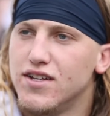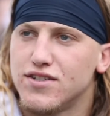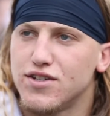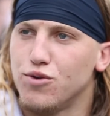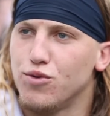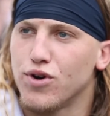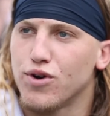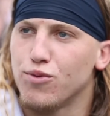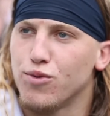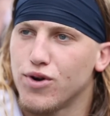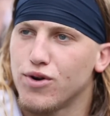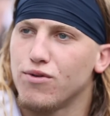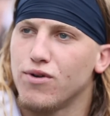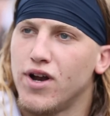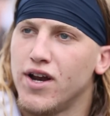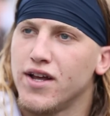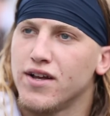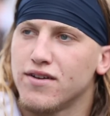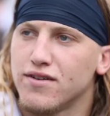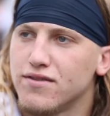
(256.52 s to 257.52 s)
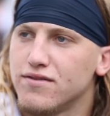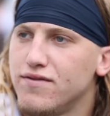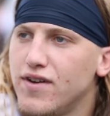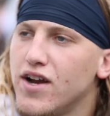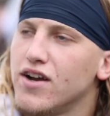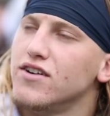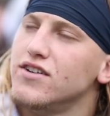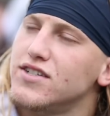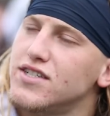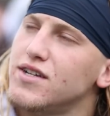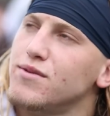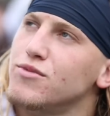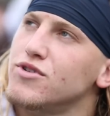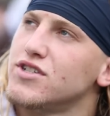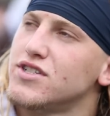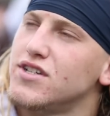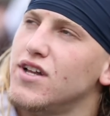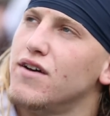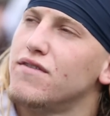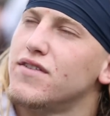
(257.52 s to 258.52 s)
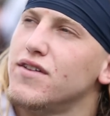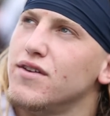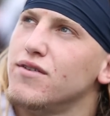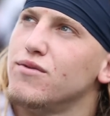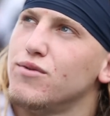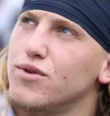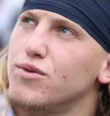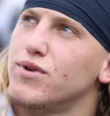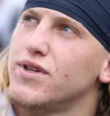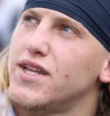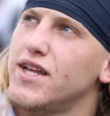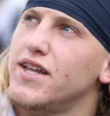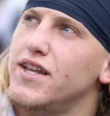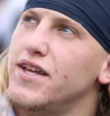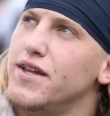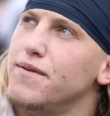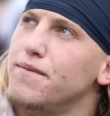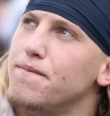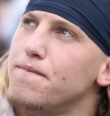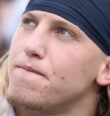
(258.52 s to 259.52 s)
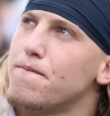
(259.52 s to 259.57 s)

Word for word: so we're, we're running very similar stuff to what they do.